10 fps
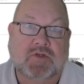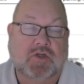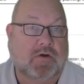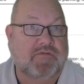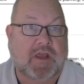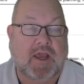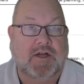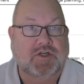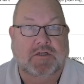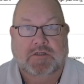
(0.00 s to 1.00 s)

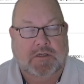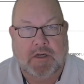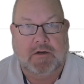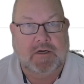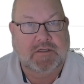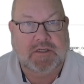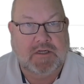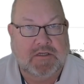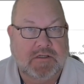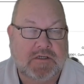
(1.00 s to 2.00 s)
certifications,
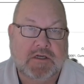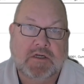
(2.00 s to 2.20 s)
clearances,